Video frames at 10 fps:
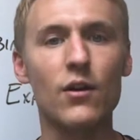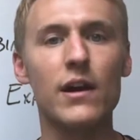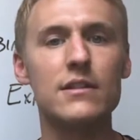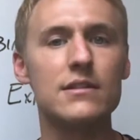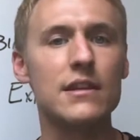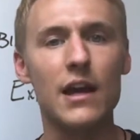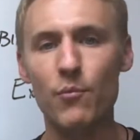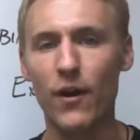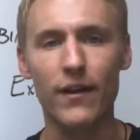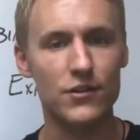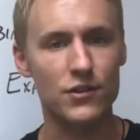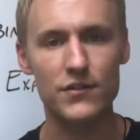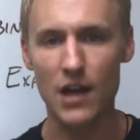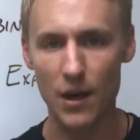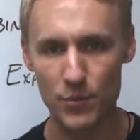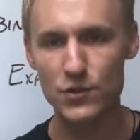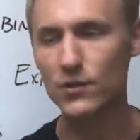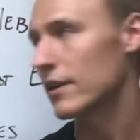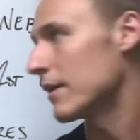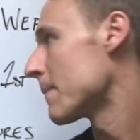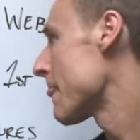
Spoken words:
go ahead and see that product service opportunity.